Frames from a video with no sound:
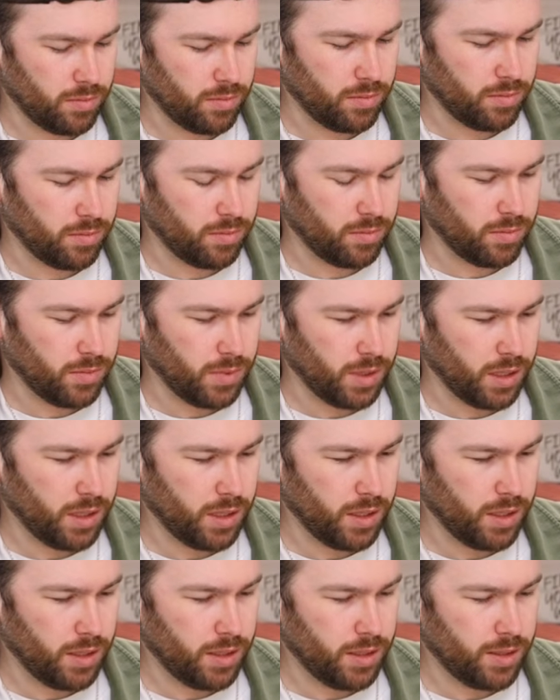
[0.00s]

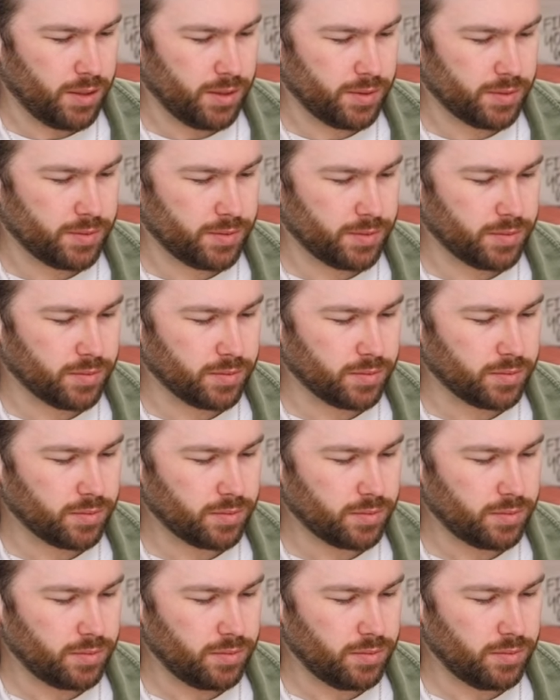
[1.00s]

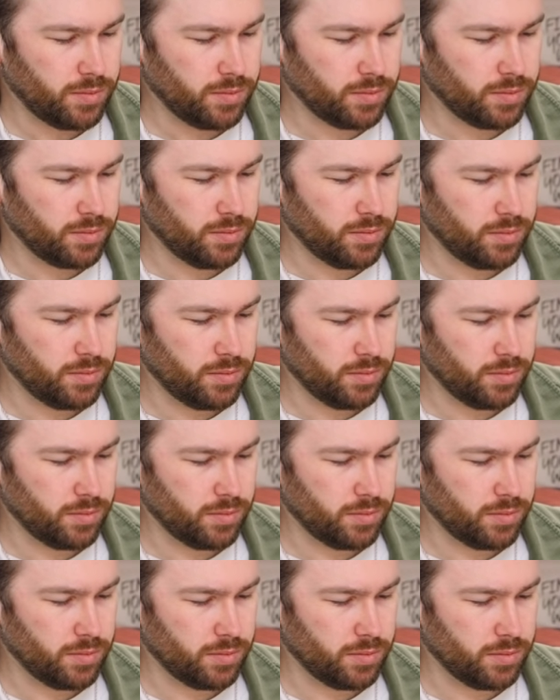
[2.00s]

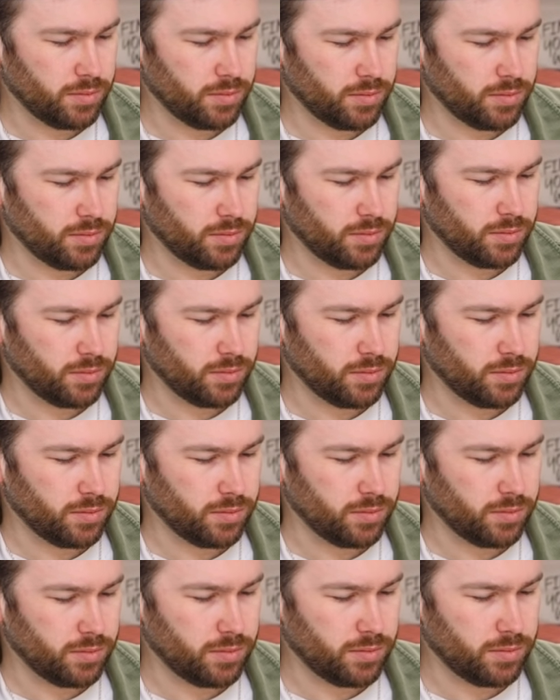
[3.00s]

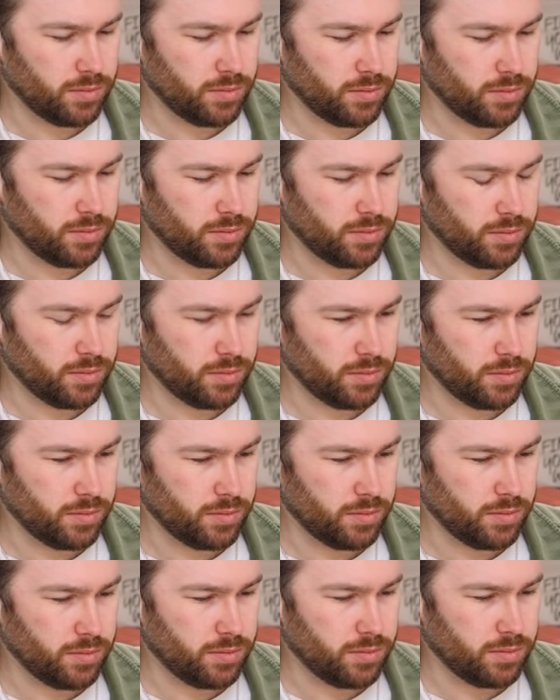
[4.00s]

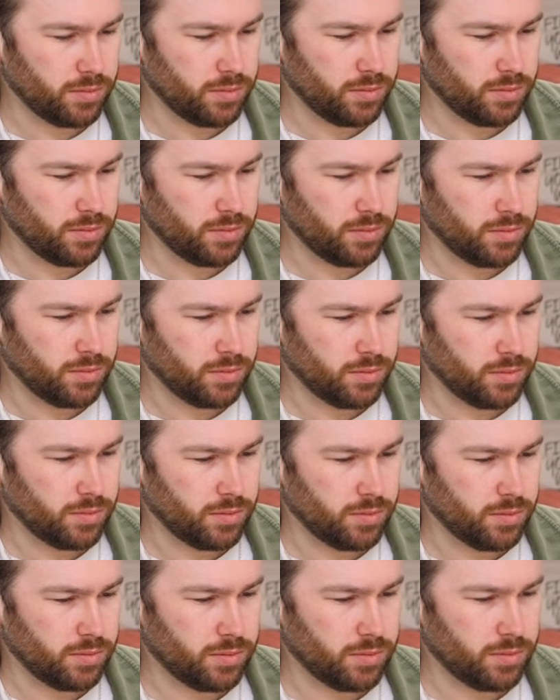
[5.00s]

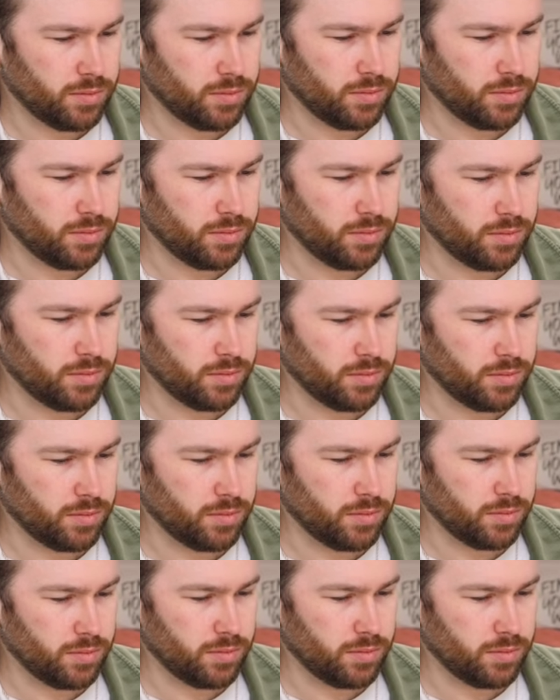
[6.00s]

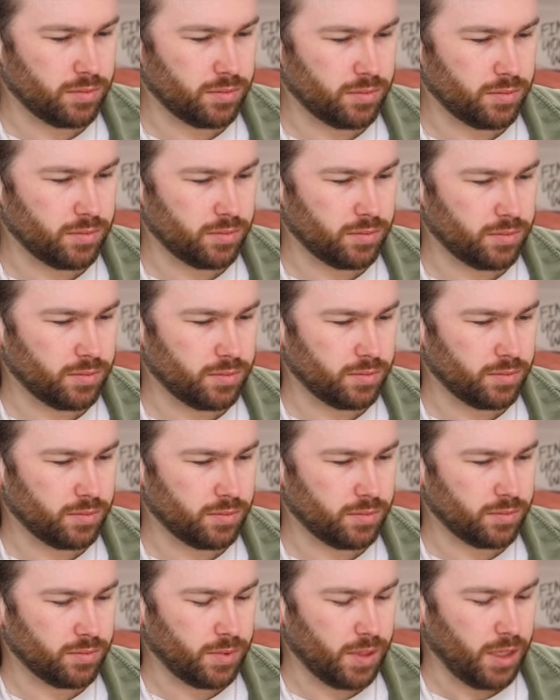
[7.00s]
No words are spoken by the person on screen.